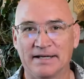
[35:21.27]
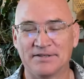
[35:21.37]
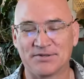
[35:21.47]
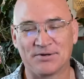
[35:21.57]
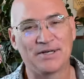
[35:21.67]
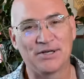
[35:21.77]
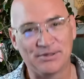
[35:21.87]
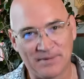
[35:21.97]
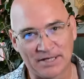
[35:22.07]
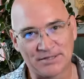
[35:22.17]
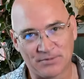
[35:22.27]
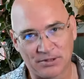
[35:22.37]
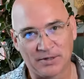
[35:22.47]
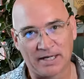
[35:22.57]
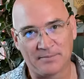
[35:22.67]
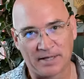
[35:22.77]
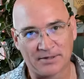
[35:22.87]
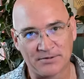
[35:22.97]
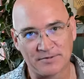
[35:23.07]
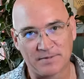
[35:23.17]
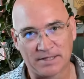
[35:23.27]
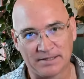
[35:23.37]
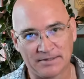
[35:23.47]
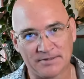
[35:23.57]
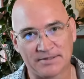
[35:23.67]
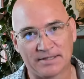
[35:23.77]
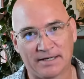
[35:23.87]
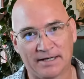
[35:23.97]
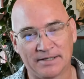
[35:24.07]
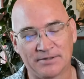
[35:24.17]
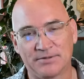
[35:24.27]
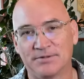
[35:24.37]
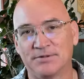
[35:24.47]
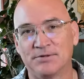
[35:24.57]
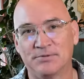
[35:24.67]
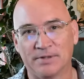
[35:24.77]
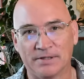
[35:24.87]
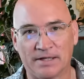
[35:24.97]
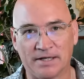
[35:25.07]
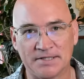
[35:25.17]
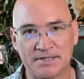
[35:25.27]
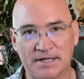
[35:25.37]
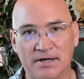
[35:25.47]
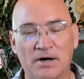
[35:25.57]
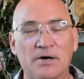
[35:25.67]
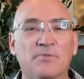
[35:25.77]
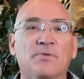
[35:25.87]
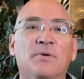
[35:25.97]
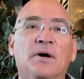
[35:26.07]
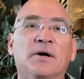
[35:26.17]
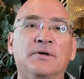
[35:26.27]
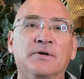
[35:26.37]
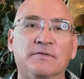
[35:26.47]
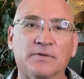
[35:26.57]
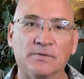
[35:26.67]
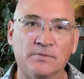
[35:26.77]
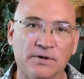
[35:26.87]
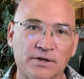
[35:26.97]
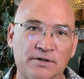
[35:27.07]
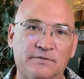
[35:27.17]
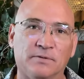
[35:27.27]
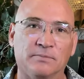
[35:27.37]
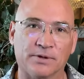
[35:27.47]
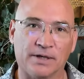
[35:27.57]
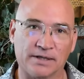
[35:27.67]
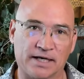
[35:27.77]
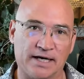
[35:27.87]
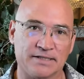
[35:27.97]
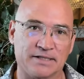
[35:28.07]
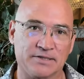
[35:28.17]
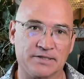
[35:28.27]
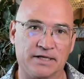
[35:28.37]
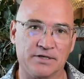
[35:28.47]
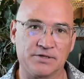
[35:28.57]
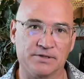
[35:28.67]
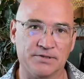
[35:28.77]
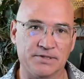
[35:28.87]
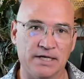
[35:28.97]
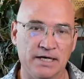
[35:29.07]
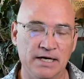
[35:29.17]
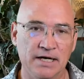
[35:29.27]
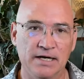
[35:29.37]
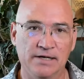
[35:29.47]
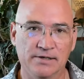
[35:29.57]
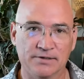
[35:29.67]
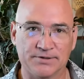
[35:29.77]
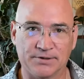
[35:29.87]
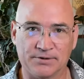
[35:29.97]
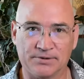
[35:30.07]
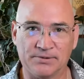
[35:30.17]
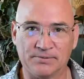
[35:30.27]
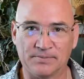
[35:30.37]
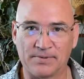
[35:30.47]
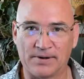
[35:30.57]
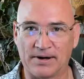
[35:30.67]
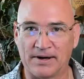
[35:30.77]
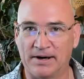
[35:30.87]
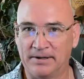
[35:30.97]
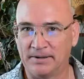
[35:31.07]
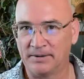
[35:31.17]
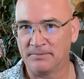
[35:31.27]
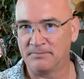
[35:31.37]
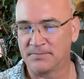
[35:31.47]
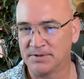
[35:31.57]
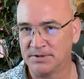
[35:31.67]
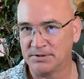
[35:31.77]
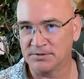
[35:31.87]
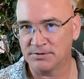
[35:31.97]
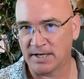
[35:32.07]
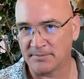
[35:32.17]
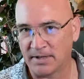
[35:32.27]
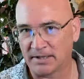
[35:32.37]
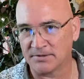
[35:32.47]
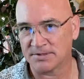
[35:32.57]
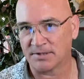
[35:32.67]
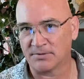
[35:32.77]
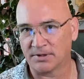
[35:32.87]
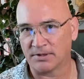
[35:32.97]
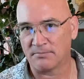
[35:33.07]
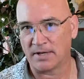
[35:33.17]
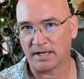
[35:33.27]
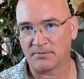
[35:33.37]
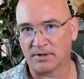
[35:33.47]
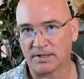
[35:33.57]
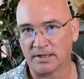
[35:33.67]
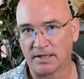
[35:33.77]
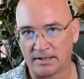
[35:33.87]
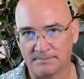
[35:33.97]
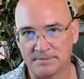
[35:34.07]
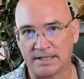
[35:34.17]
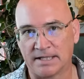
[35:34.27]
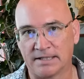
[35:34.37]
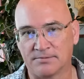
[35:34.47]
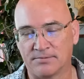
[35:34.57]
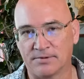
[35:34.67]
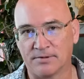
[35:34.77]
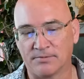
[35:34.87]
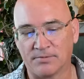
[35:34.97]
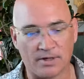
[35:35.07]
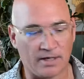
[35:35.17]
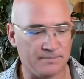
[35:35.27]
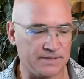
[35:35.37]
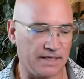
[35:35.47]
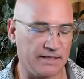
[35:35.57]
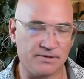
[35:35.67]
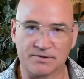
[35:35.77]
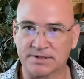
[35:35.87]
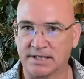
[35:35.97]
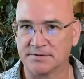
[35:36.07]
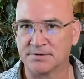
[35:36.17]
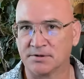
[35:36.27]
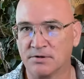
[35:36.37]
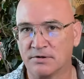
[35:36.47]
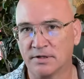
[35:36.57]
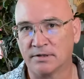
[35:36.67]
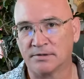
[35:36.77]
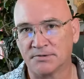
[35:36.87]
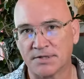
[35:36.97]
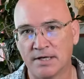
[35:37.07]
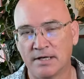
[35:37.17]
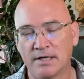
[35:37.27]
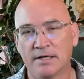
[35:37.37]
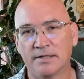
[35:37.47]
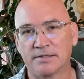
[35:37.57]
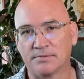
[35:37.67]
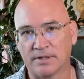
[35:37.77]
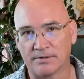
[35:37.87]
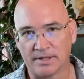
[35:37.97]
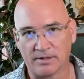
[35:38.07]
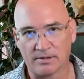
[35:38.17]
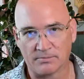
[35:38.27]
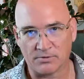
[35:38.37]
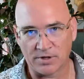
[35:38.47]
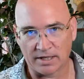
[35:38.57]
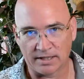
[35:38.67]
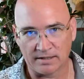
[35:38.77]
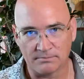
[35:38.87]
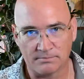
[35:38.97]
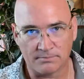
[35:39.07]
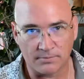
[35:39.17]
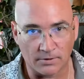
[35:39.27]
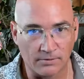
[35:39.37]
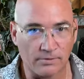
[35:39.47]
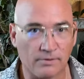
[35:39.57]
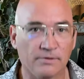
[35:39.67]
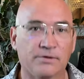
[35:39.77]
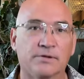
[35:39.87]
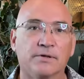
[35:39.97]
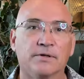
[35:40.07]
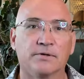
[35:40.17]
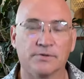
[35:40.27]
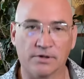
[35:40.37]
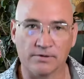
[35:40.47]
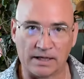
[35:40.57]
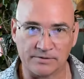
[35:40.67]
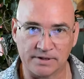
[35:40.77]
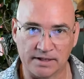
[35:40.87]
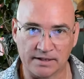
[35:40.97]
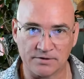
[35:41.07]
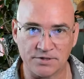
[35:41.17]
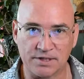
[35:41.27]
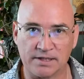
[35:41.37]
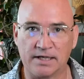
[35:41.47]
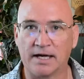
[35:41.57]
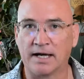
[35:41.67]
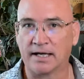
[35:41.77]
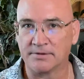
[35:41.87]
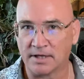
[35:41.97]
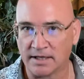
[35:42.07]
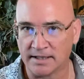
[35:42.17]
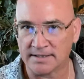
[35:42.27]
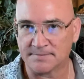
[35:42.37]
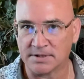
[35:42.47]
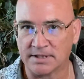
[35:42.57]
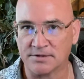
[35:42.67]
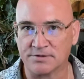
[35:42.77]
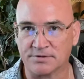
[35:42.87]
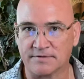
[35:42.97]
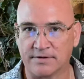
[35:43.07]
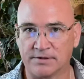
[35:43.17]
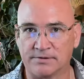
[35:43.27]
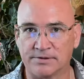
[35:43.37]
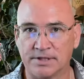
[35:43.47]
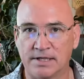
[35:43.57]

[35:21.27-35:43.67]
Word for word: so I need to make some more Rainmakers because I do realize they are wonderful, wonderful broadcasting stations. So um, the new rainmakers that we're going to make, we're going to update. We're we're updating those tensor coils to where they are bringing in both the grounding energy and the highest potentials field.